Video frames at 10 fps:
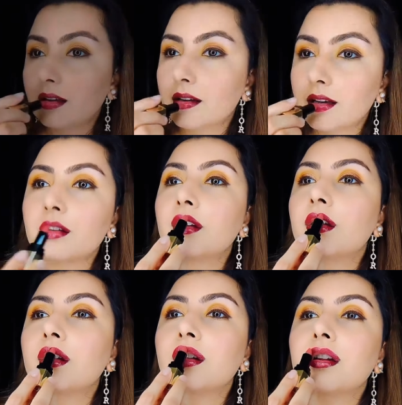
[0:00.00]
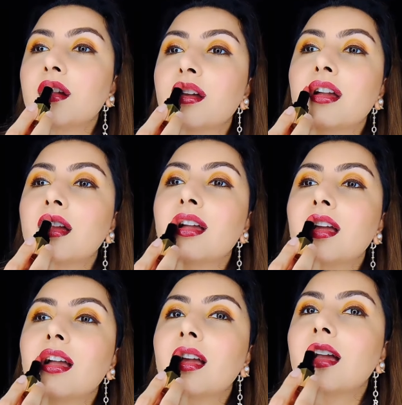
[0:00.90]
Now I wish to use
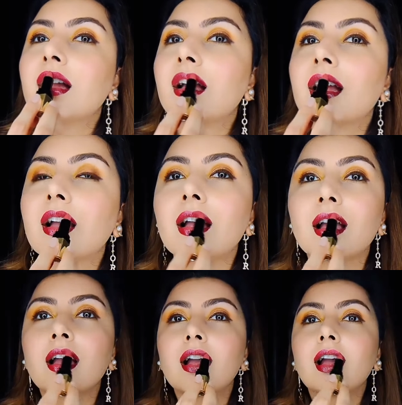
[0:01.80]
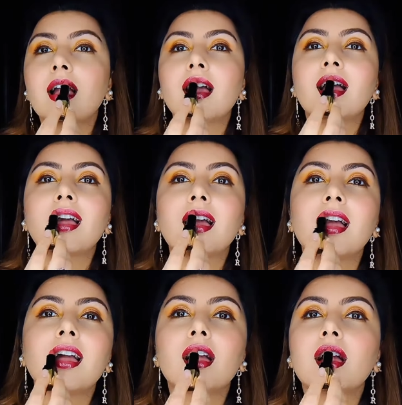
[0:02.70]
a typical red color for
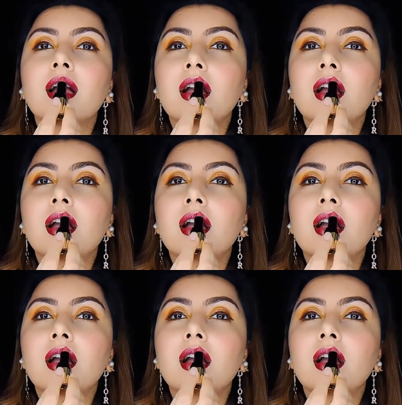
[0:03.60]
a date